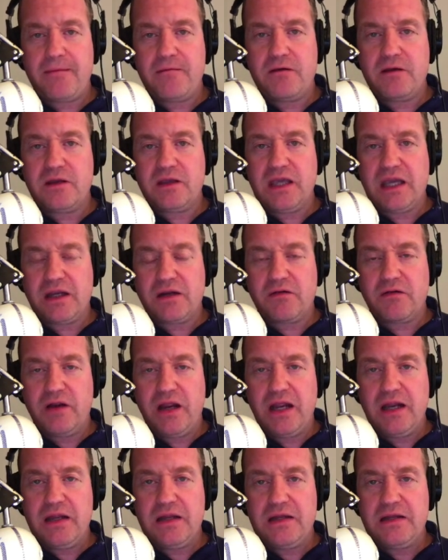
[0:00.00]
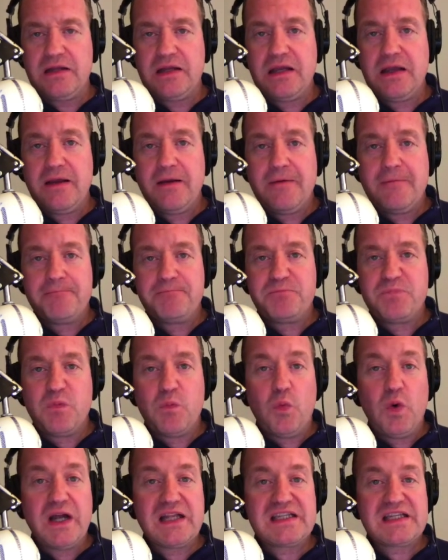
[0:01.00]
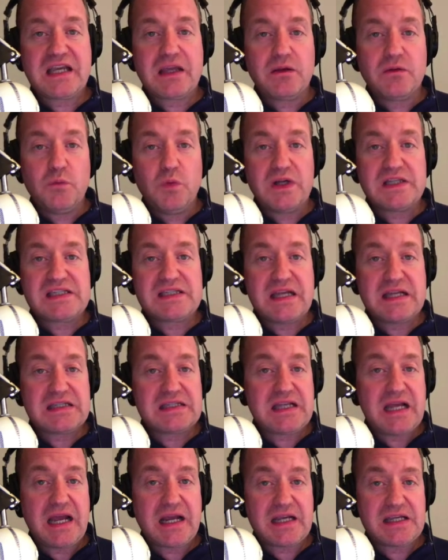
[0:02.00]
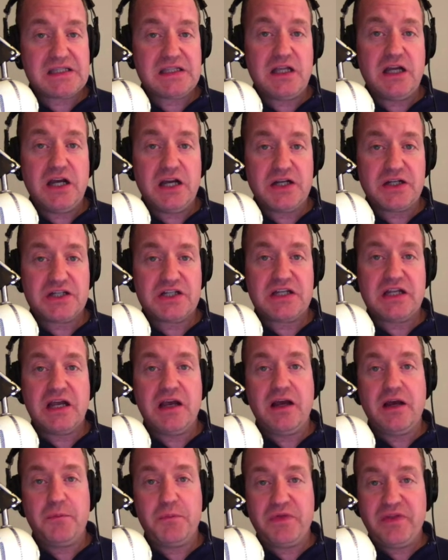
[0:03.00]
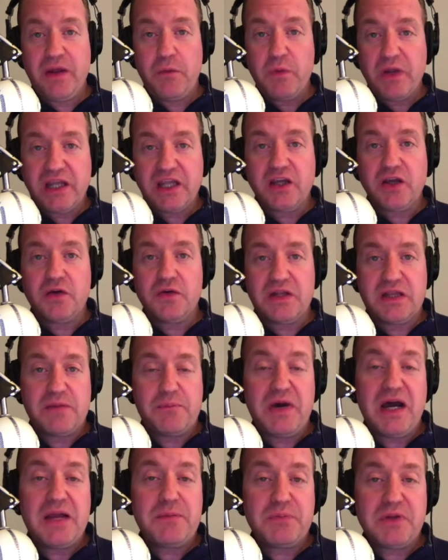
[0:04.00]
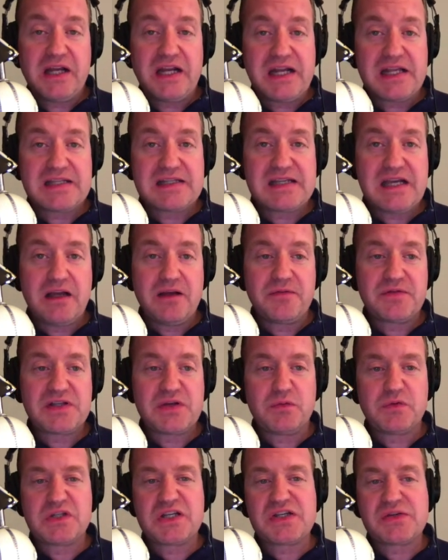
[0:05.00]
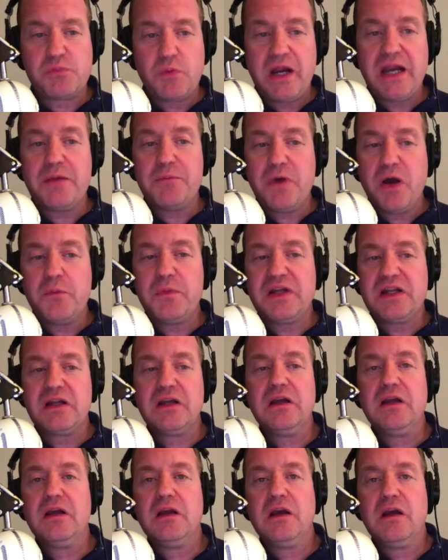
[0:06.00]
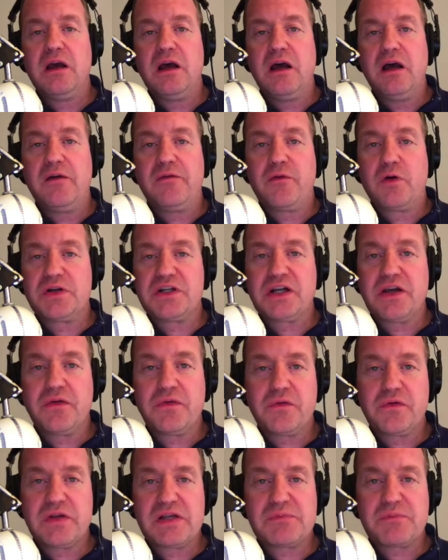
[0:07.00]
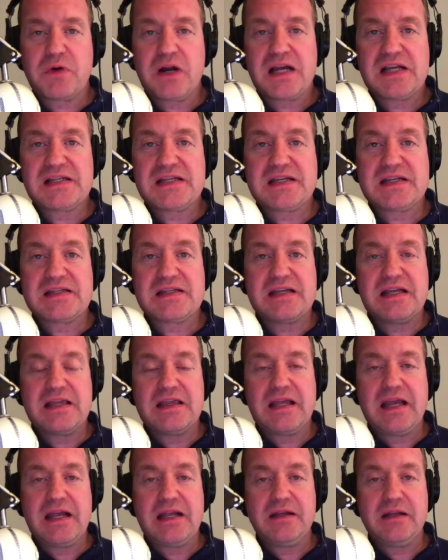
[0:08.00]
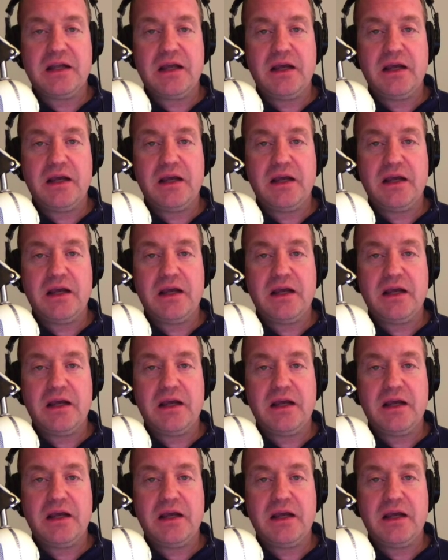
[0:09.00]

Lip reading: get created. Once that stack is launched, then we can go to the pipeline itself. So we'll just wait a moment for it to go through this process, and then